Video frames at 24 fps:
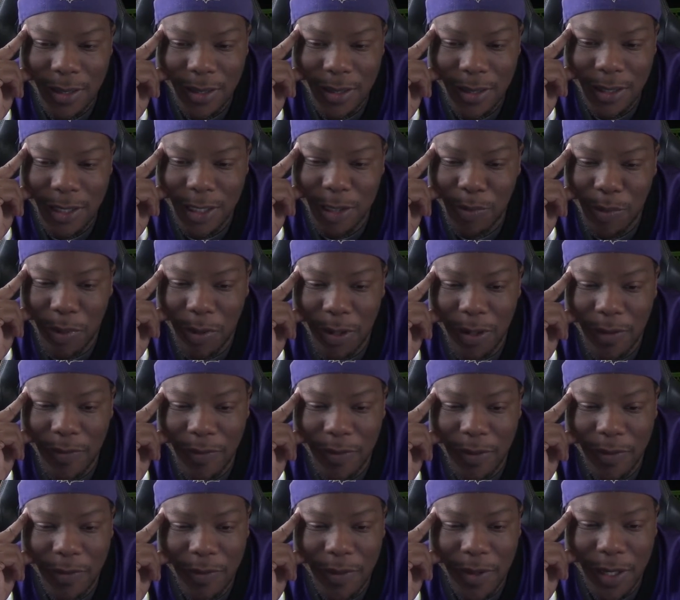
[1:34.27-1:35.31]
just
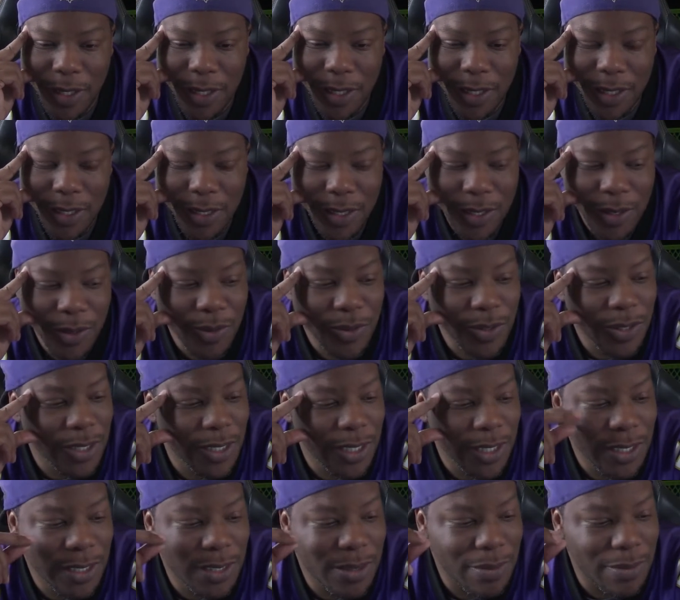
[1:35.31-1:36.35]
perfect, really. It was
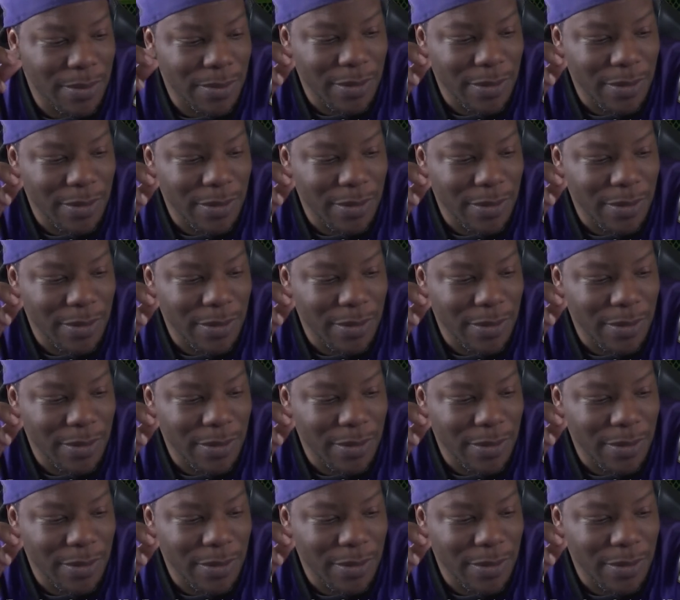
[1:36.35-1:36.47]
just